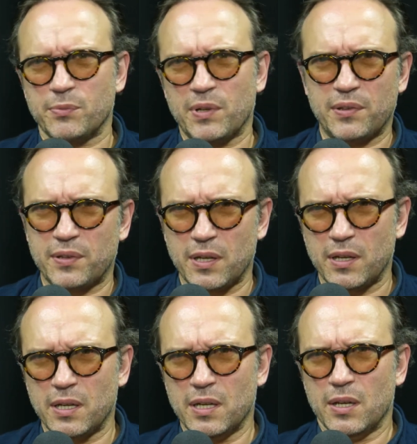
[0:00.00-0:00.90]
with
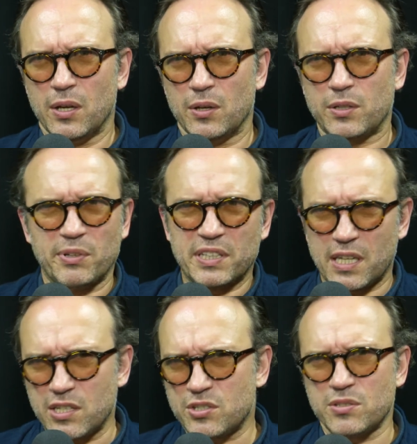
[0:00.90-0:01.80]
uh, uh,
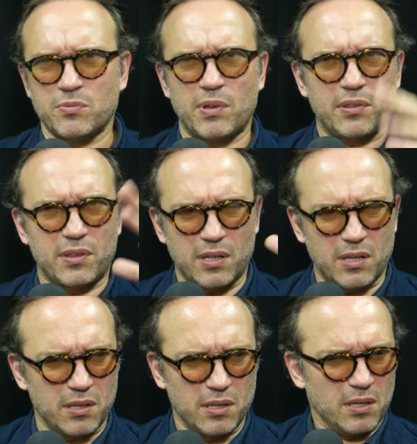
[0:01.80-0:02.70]
communications with
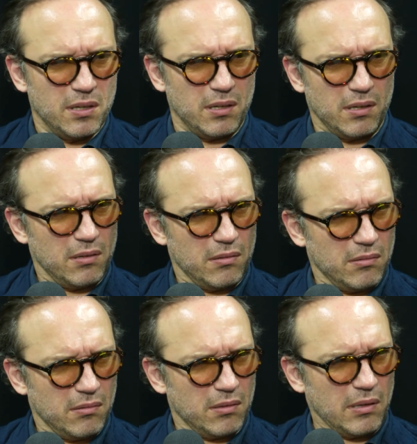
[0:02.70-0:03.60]
uh,
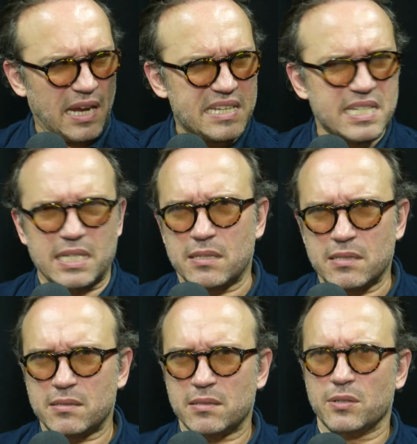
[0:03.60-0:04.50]
uh
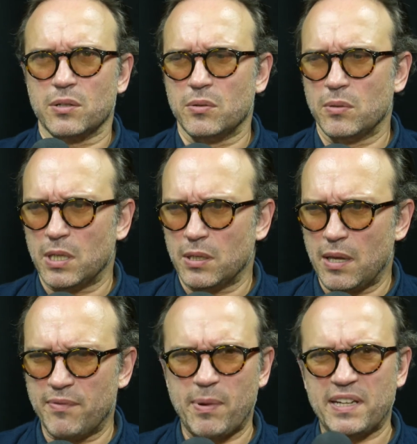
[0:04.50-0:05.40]
ideas. You know, uh,
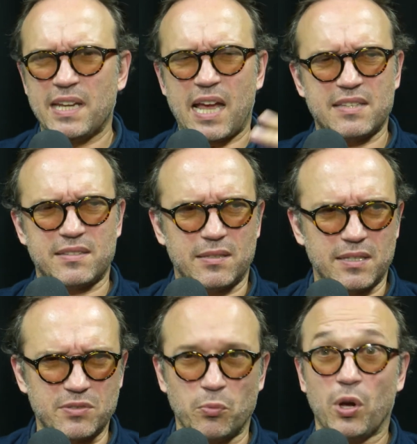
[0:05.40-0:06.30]
everybody has
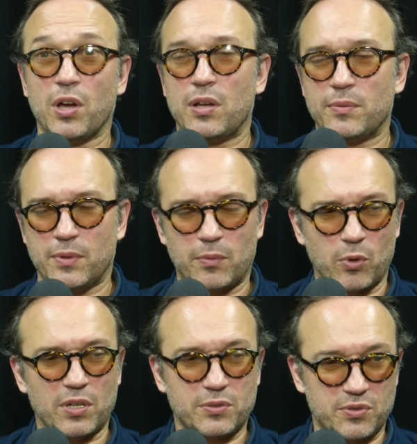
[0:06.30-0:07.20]
his word
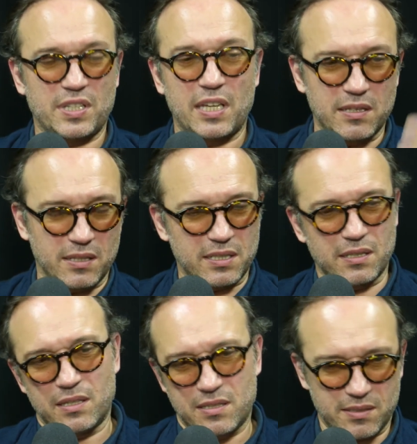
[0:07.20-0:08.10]
word to say in the
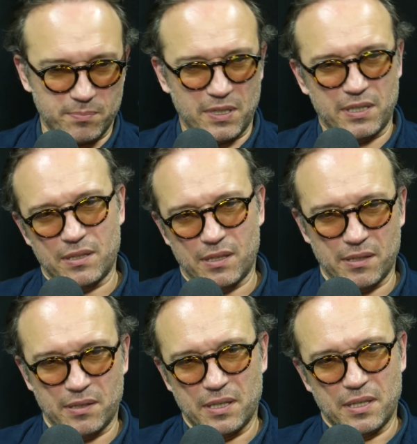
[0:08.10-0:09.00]
in this
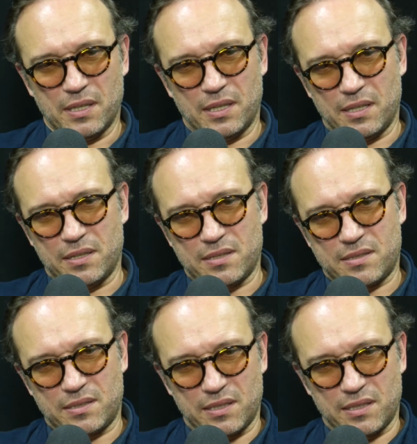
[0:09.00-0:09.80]
in this